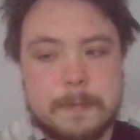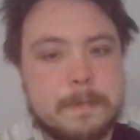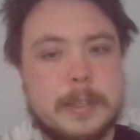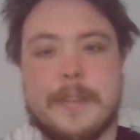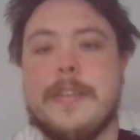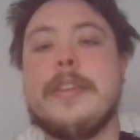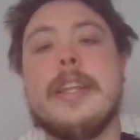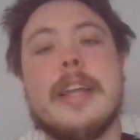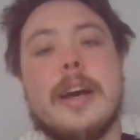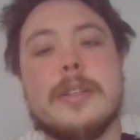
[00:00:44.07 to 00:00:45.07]
say,
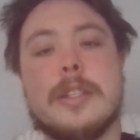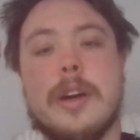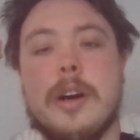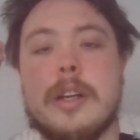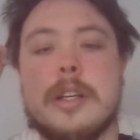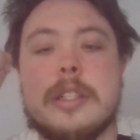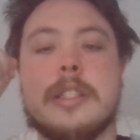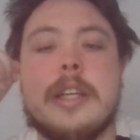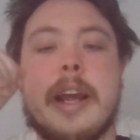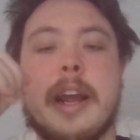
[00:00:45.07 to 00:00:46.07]

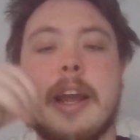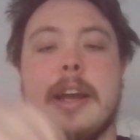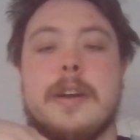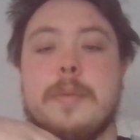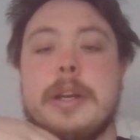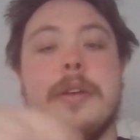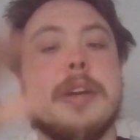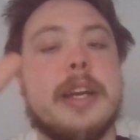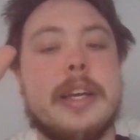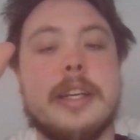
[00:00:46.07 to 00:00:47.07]
$50,000, and we don't
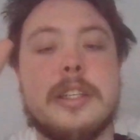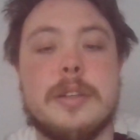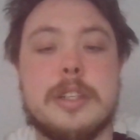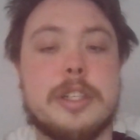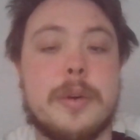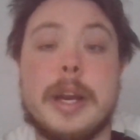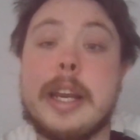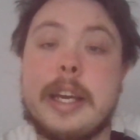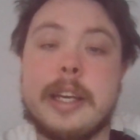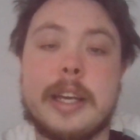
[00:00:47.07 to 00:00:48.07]
need you to show
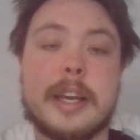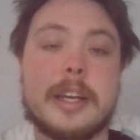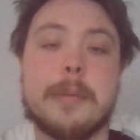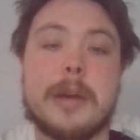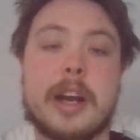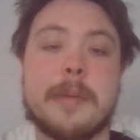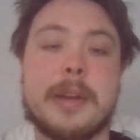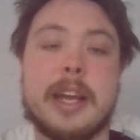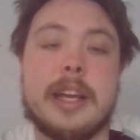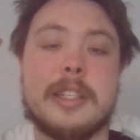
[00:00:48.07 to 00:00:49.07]
any income
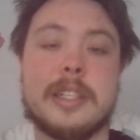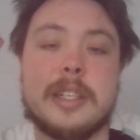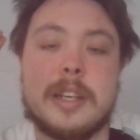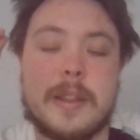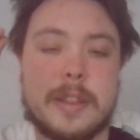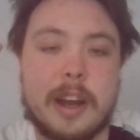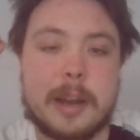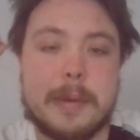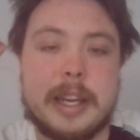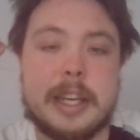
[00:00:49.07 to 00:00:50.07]
documentation
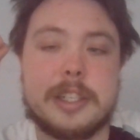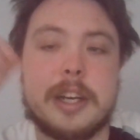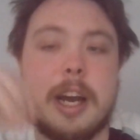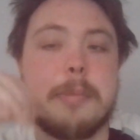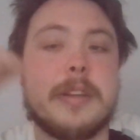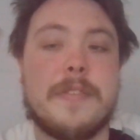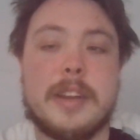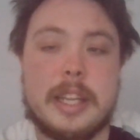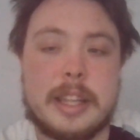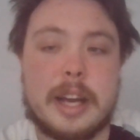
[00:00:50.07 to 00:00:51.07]
up to
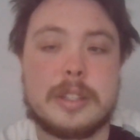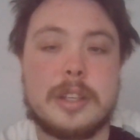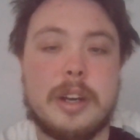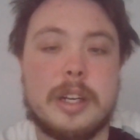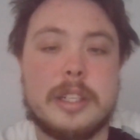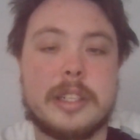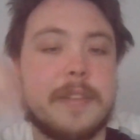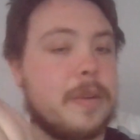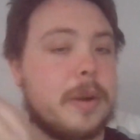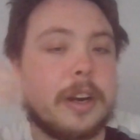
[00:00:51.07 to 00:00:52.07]
$50,000.
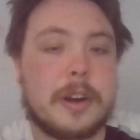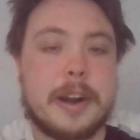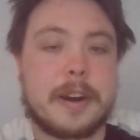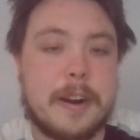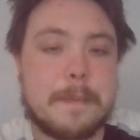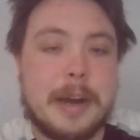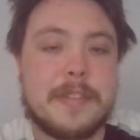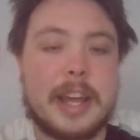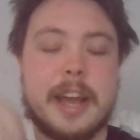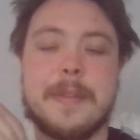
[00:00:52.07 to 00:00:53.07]
If you want your credit card
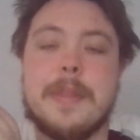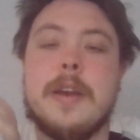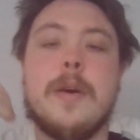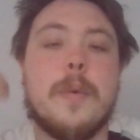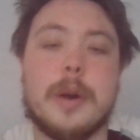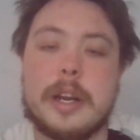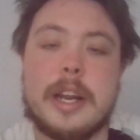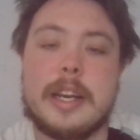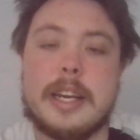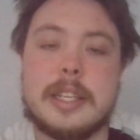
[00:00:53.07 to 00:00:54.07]
above that, we're going
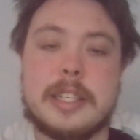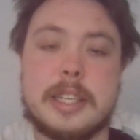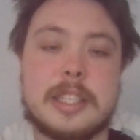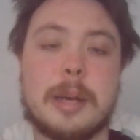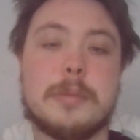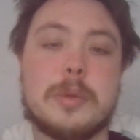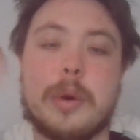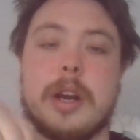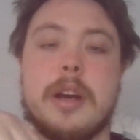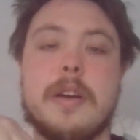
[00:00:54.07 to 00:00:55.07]
to need to see some
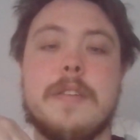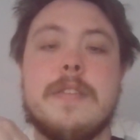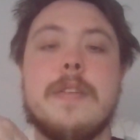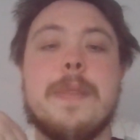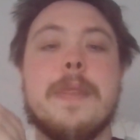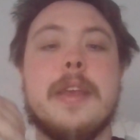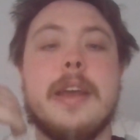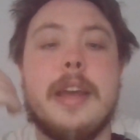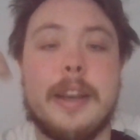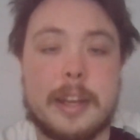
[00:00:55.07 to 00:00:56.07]
sort of
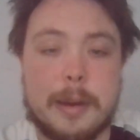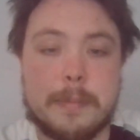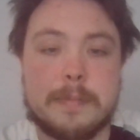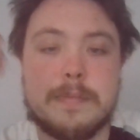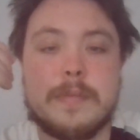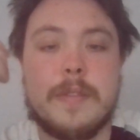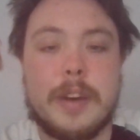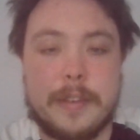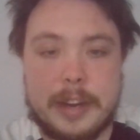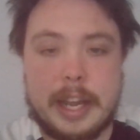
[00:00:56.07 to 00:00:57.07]
income
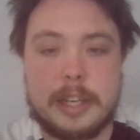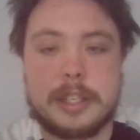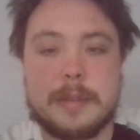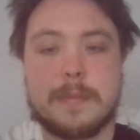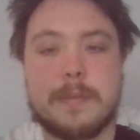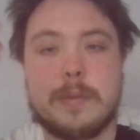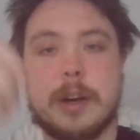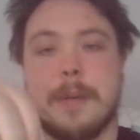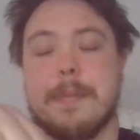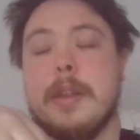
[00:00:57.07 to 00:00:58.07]
verification, right?